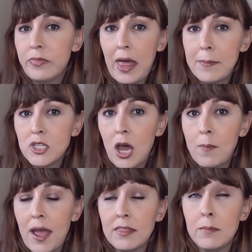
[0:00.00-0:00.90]

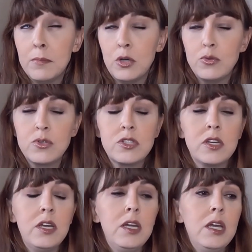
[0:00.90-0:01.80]
laptop at the most.
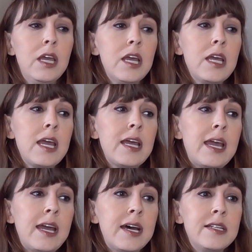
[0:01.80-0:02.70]

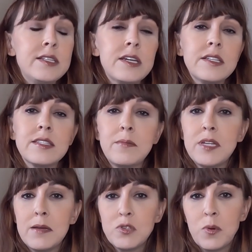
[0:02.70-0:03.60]
And
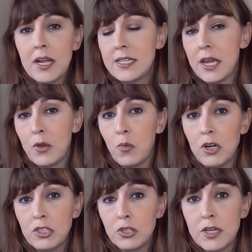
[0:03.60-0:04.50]
sometimes when I take
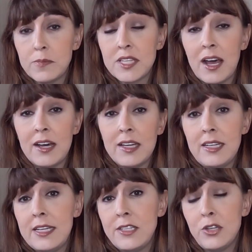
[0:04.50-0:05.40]
work trips, I
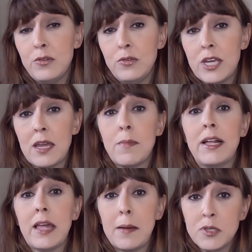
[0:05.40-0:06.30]
need to take
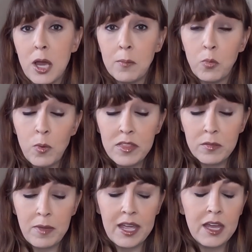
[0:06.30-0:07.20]
my laptop
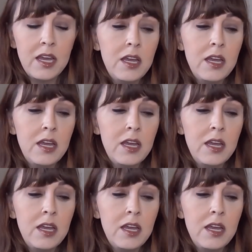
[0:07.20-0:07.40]
with me.